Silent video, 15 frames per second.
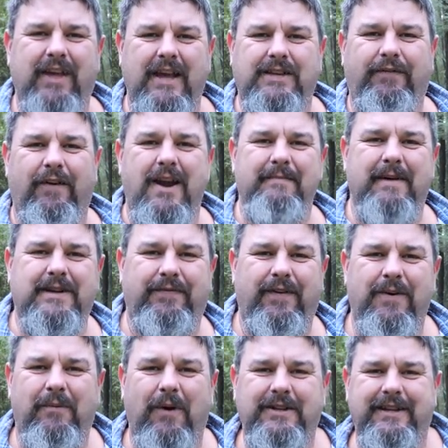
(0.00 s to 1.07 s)
Thanks very much
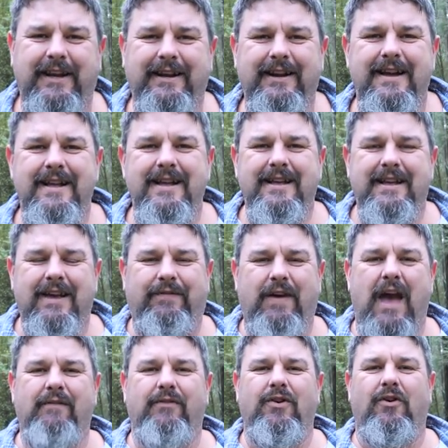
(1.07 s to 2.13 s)
for watching. If
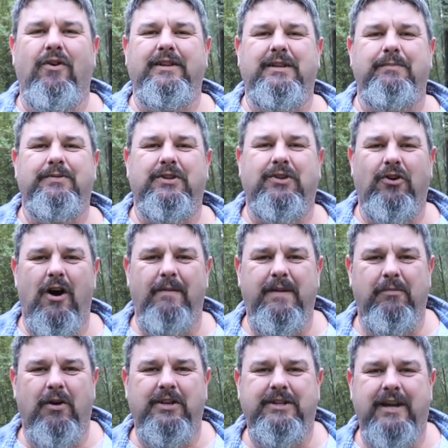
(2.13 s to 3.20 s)
you haven't already
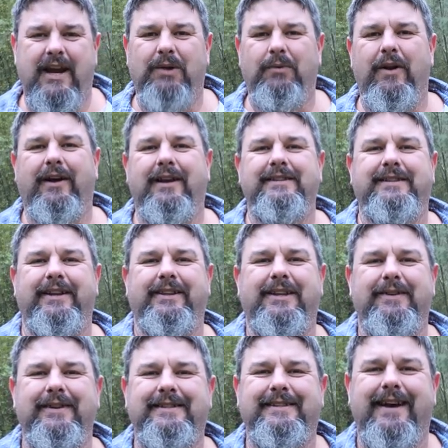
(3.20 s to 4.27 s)
subscribed to my channel, I want to consider
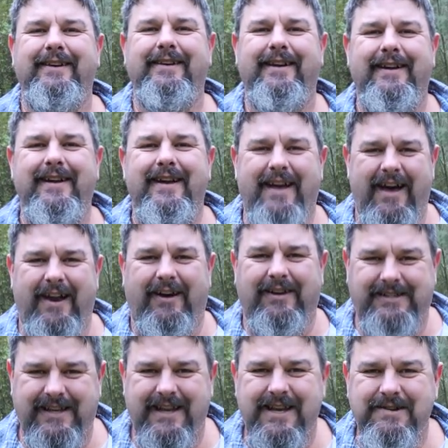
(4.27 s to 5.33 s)
doing so, and
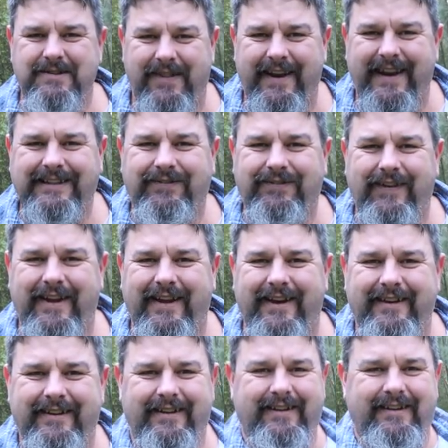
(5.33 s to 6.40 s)
I'll see you in the next
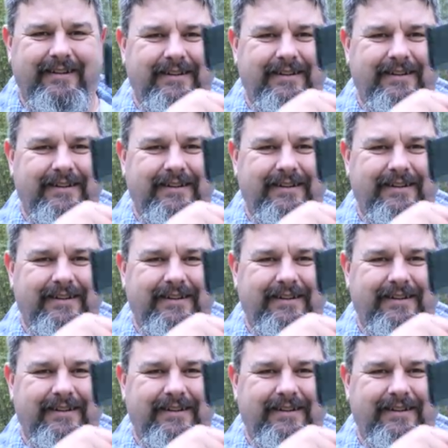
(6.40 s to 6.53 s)
video.